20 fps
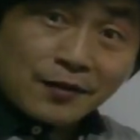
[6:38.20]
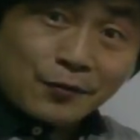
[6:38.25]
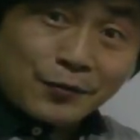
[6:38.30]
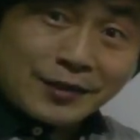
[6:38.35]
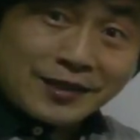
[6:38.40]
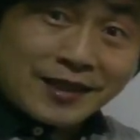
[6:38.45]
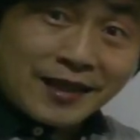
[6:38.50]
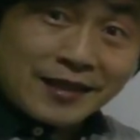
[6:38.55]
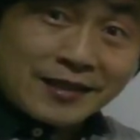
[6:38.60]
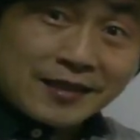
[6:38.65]

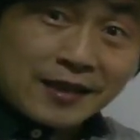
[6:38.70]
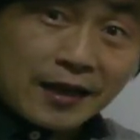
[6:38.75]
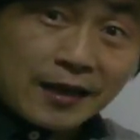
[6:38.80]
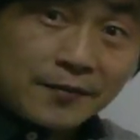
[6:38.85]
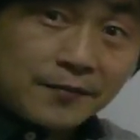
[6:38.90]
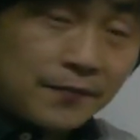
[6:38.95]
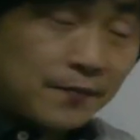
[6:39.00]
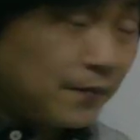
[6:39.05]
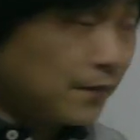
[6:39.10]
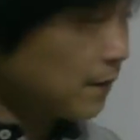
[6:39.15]
Which enzyme?
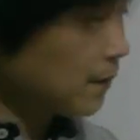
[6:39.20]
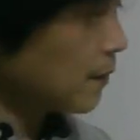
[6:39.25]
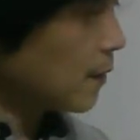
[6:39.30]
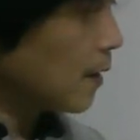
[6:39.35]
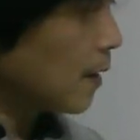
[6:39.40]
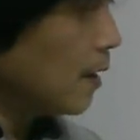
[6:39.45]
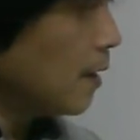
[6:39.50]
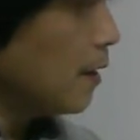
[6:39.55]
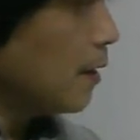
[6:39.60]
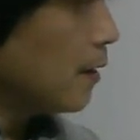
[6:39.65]

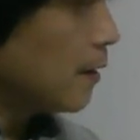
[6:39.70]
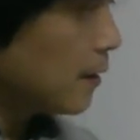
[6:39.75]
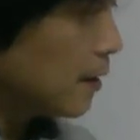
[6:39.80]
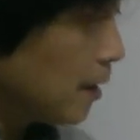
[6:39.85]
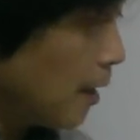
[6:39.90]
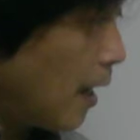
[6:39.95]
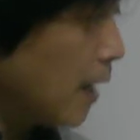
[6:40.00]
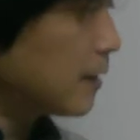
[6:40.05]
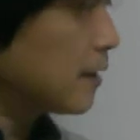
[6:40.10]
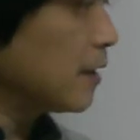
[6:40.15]

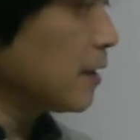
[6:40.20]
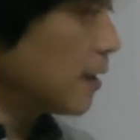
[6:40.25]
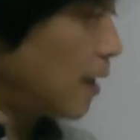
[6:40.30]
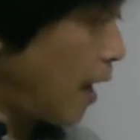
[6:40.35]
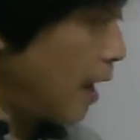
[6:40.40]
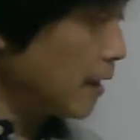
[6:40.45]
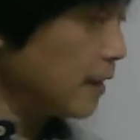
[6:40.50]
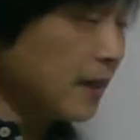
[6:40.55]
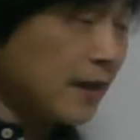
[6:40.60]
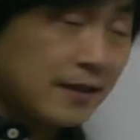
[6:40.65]
Creatine
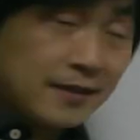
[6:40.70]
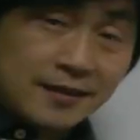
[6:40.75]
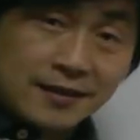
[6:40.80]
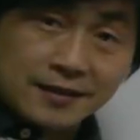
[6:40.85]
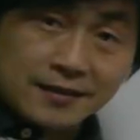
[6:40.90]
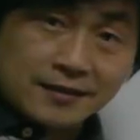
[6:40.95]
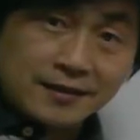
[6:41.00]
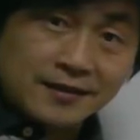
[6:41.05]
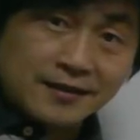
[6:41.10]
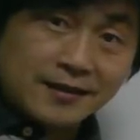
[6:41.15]

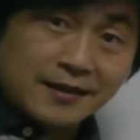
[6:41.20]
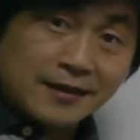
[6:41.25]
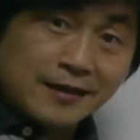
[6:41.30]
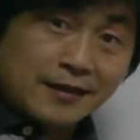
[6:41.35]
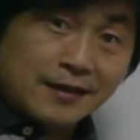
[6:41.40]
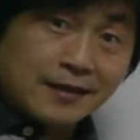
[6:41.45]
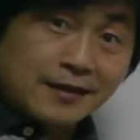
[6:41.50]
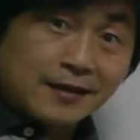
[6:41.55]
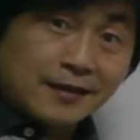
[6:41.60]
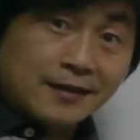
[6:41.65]
kinases.
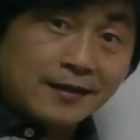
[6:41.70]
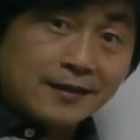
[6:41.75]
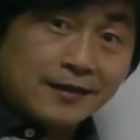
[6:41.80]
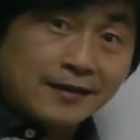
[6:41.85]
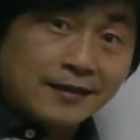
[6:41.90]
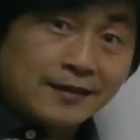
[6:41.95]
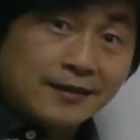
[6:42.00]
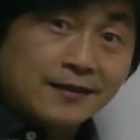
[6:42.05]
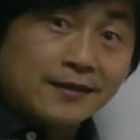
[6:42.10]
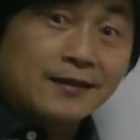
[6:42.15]

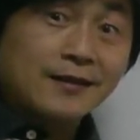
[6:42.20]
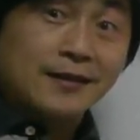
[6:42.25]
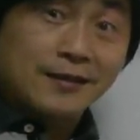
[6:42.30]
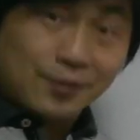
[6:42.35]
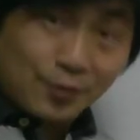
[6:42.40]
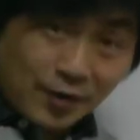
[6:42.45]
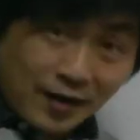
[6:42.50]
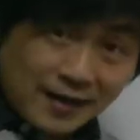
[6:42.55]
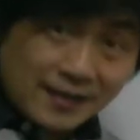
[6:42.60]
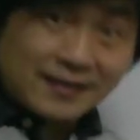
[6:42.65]
Is
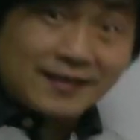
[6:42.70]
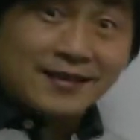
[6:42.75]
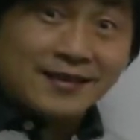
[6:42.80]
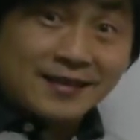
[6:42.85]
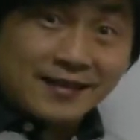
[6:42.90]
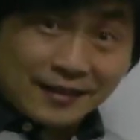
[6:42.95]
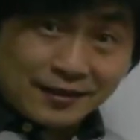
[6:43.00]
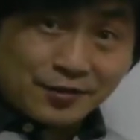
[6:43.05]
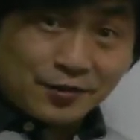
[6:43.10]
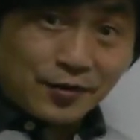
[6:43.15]
it right?
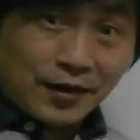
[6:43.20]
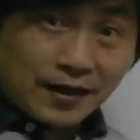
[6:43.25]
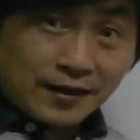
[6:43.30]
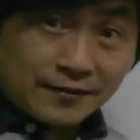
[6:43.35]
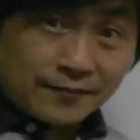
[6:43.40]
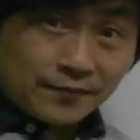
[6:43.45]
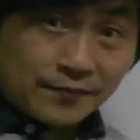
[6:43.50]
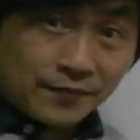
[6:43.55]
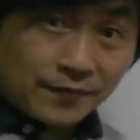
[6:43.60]
Is it right?